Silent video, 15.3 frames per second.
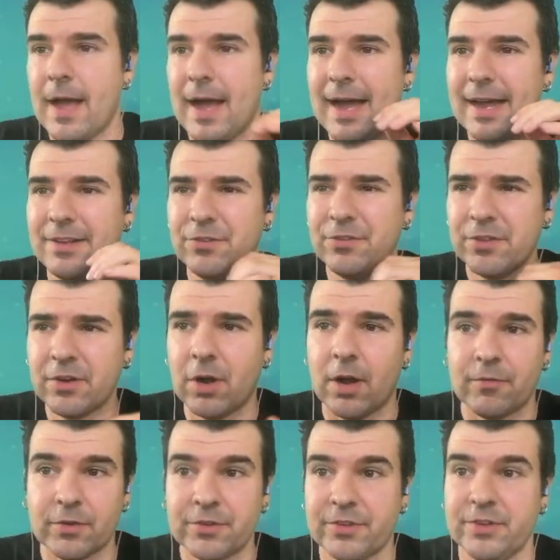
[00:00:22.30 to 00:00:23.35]
I used the
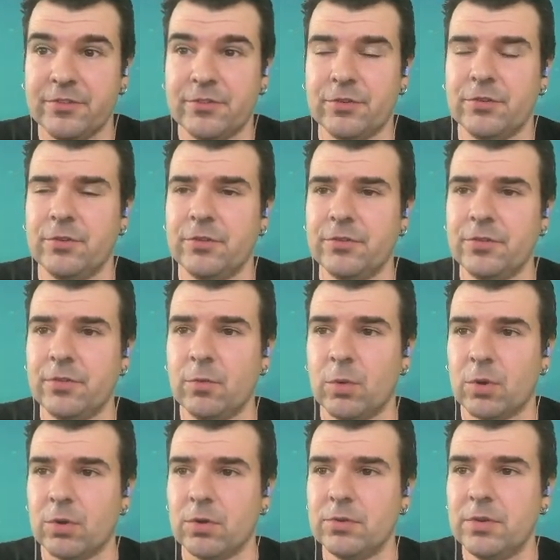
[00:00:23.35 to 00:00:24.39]
conference to introduce to the
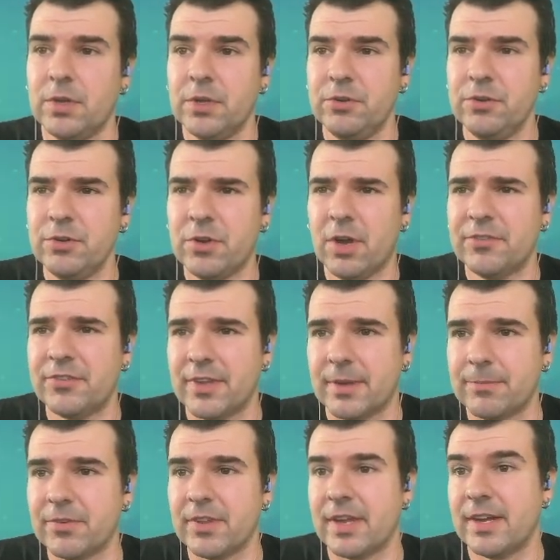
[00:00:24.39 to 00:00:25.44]
world new
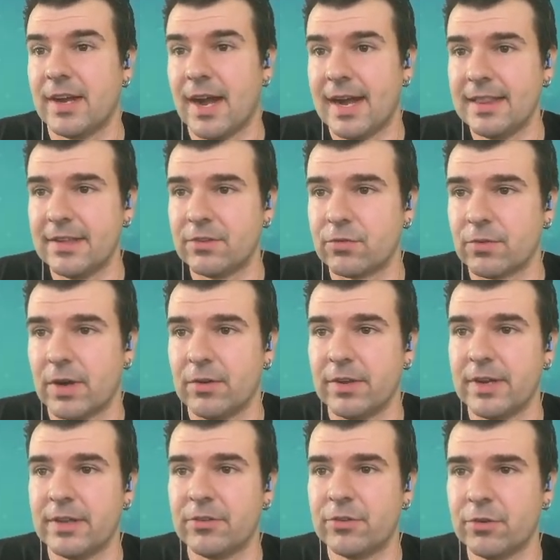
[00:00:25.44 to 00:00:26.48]
concepts like islands
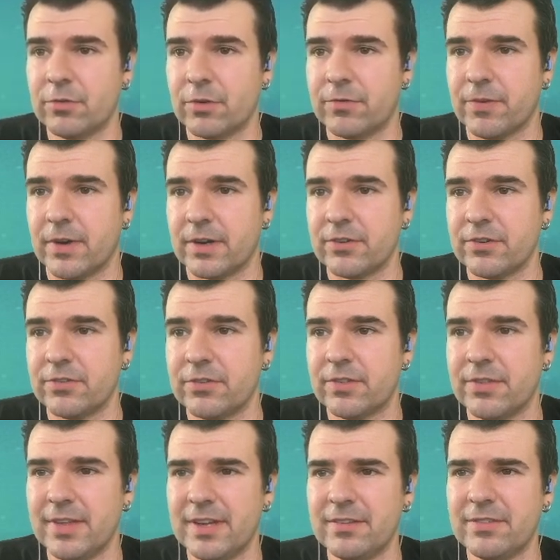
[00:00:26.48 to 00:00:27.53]
routing and server functions,
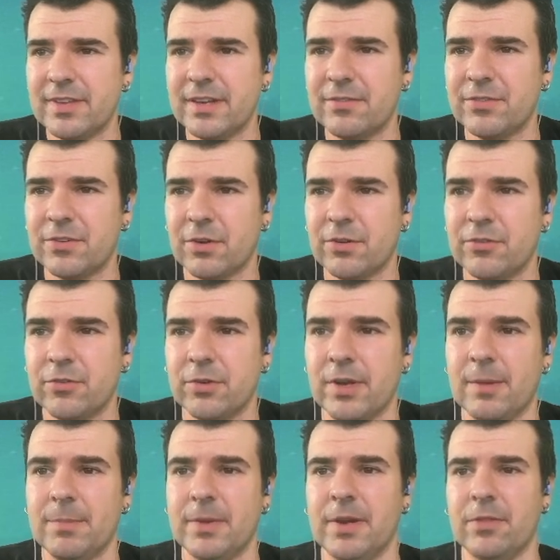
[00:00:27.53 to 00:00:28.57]
things that have started showing
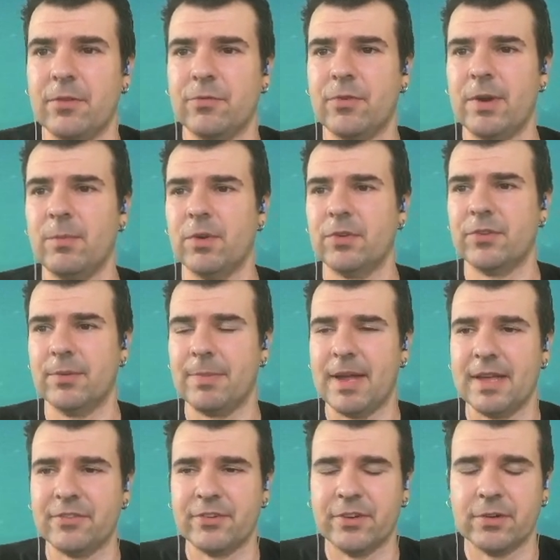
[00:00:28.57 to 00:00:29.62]
up in other frameworks the
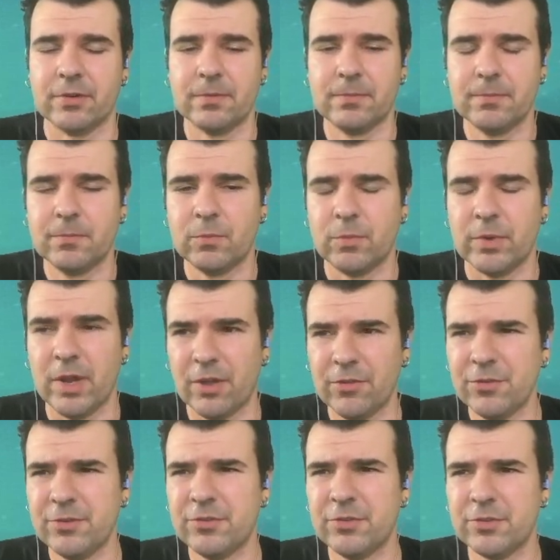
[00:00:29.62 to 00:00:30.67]
past year. We
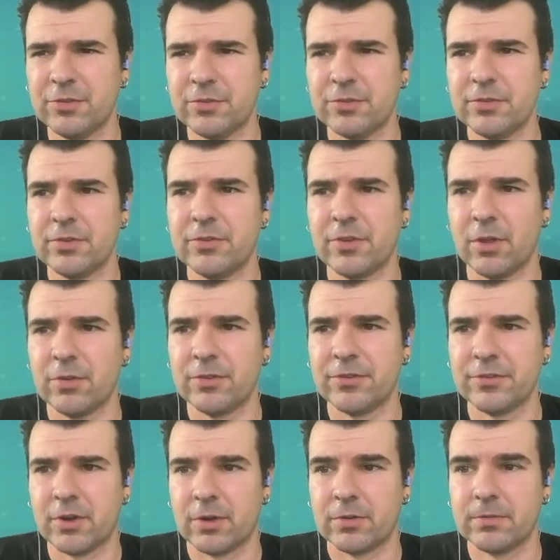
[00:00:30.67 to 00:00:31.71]
also introduced
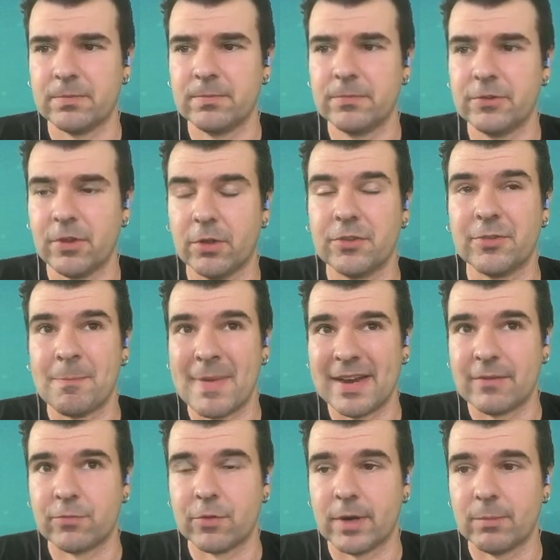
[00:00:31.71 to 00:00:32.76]
SolidStart, Solid's
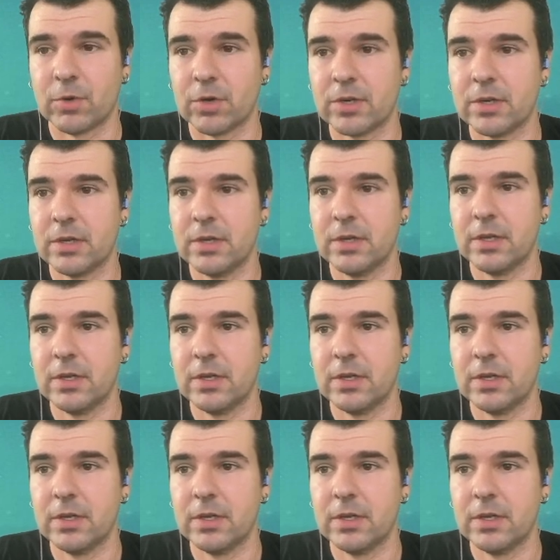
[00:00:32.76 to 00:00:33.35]
metaframework,